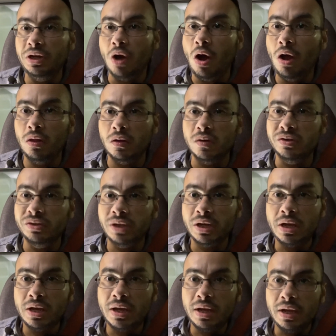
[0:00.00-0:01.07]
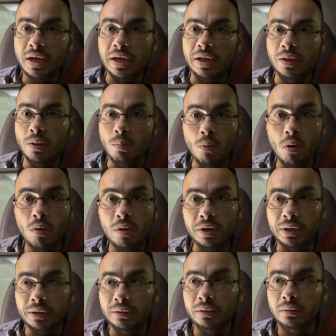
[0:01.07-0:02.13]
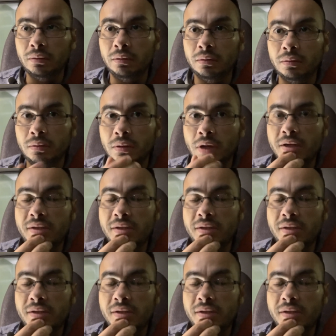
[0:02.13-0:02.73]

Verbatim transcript: dollars in the morning.